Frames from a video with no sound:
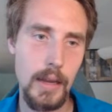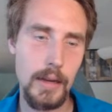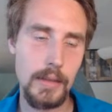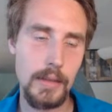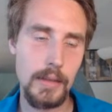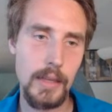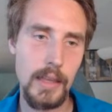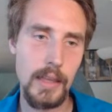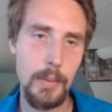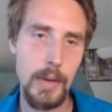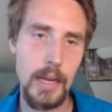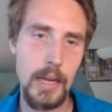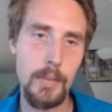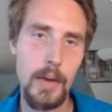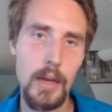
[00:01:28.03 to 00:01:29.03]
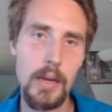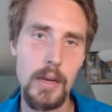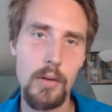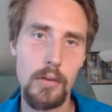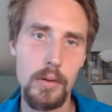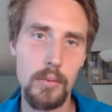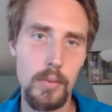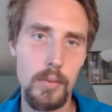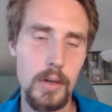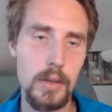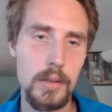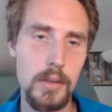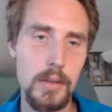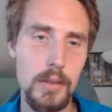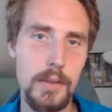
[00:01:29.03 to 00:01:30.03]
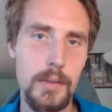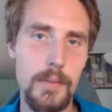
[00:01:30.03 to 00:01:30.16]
and instead they become unknown words.